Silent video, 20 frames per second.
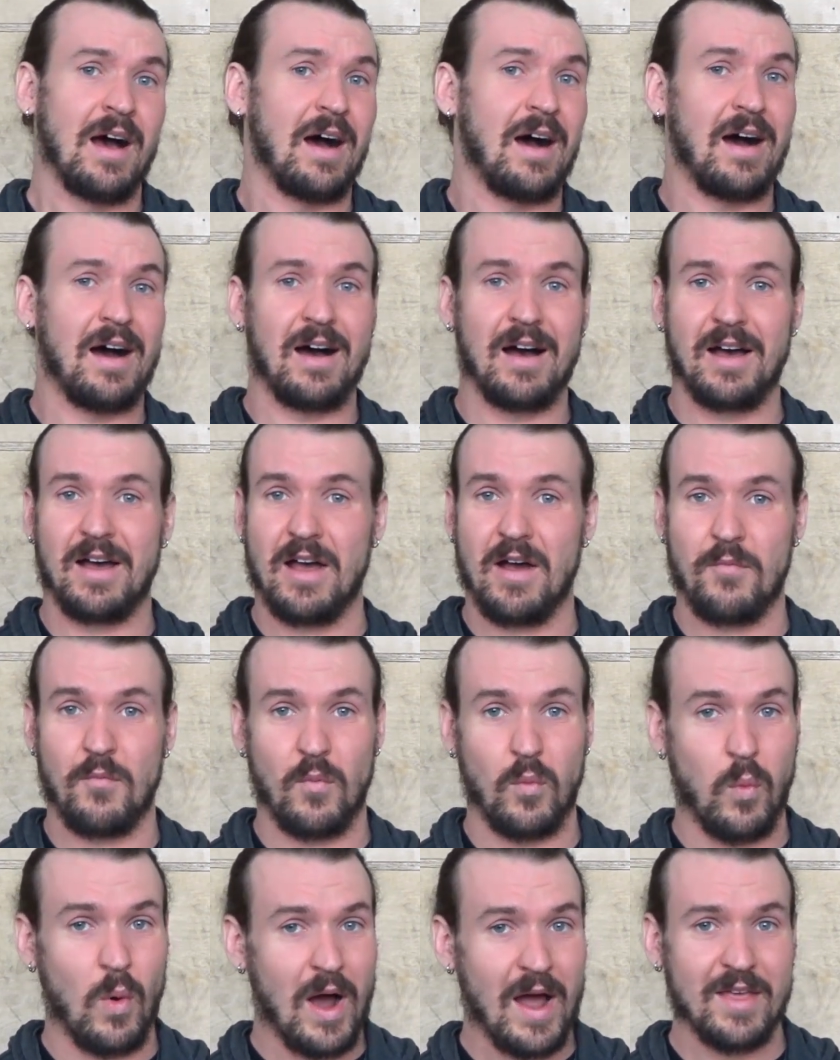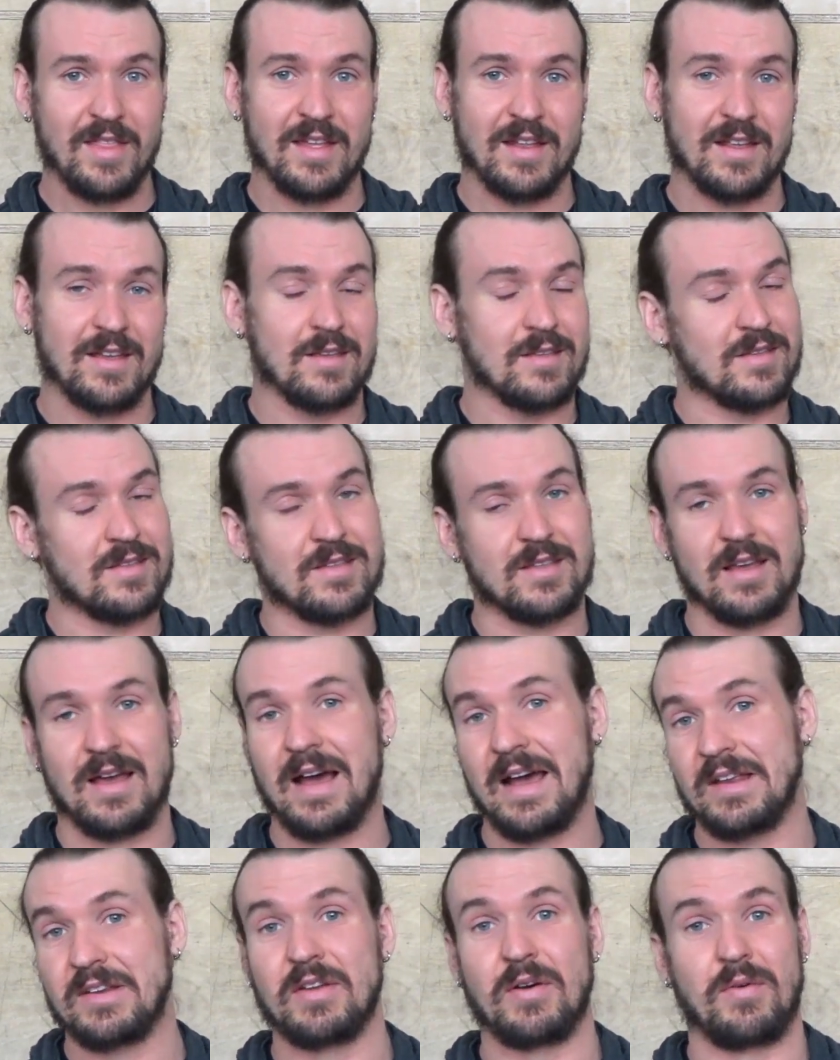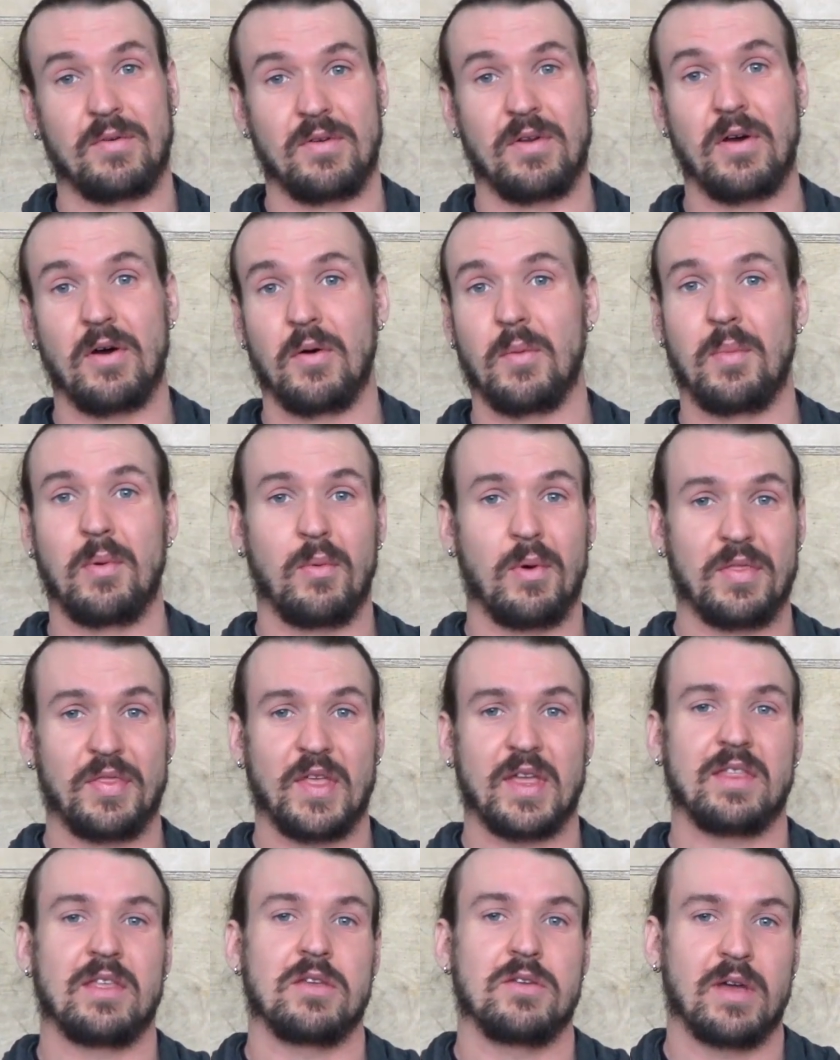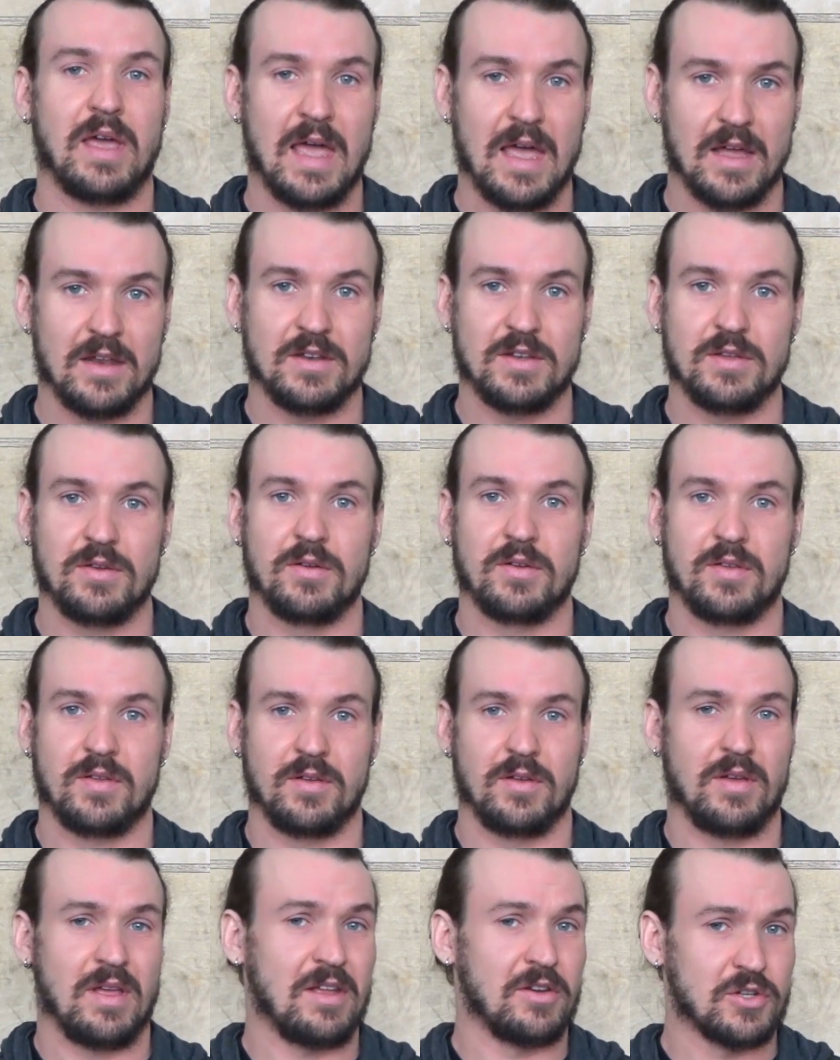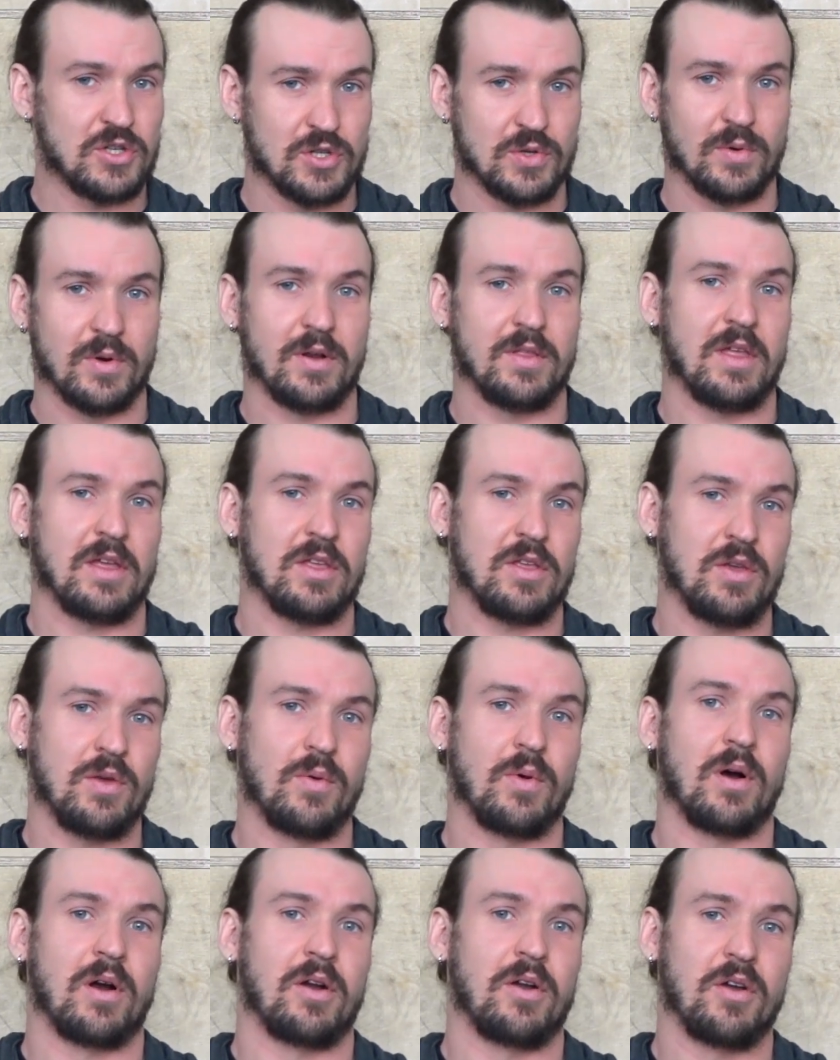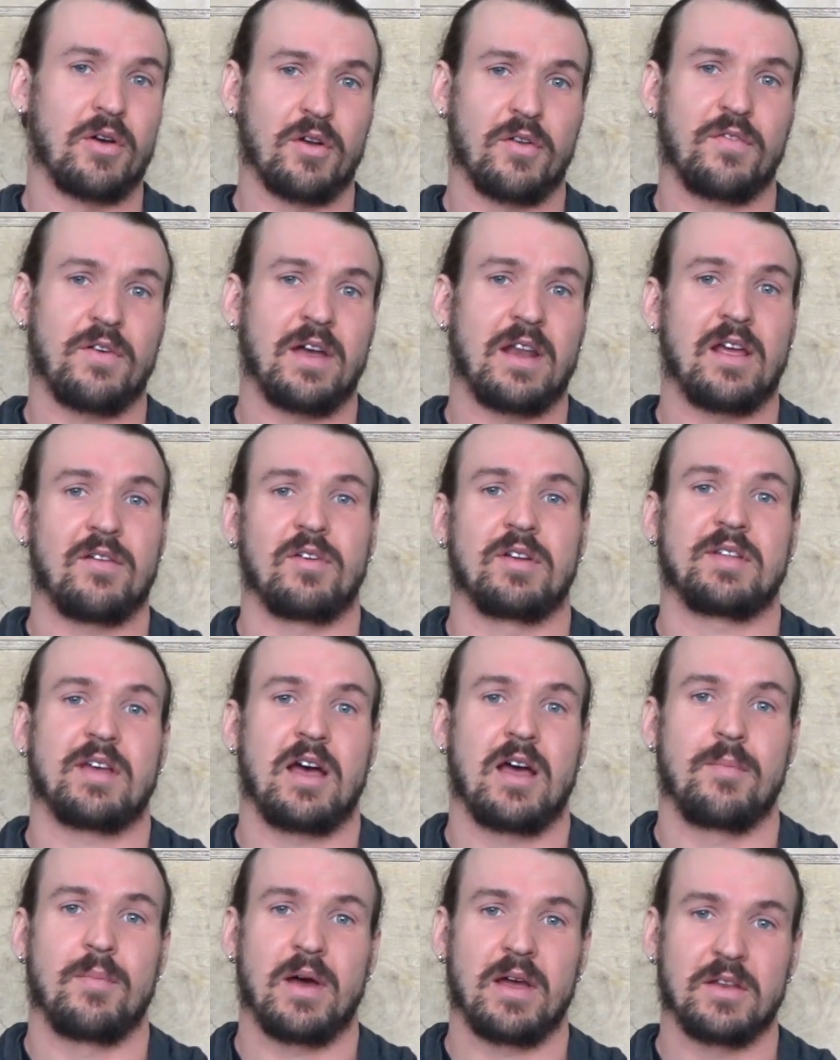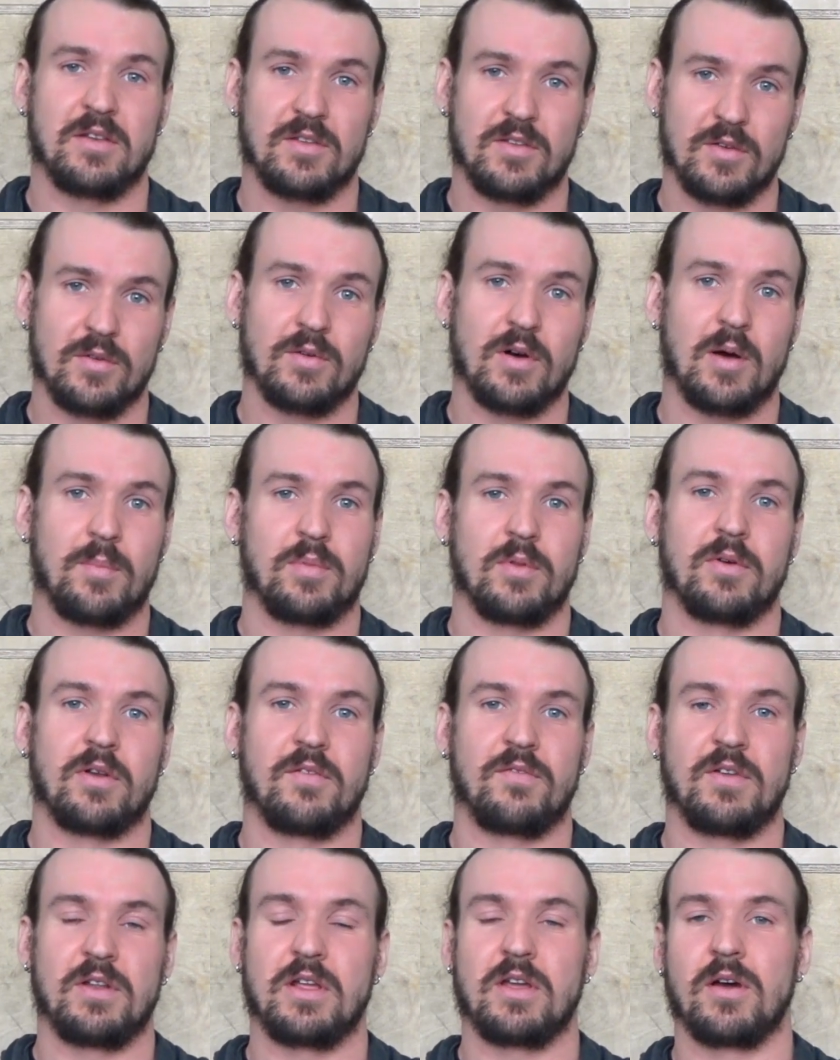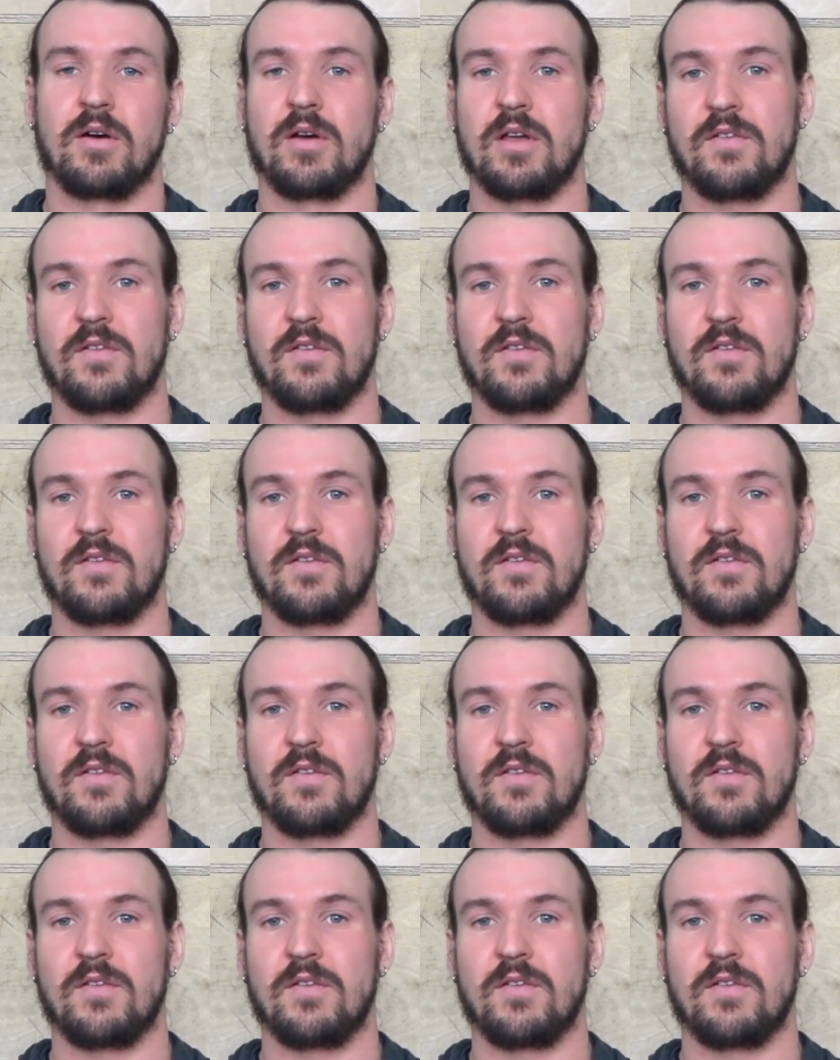Why that is, I don't know, but one thing that you can do to ensure that you are notified every time I do upload a video,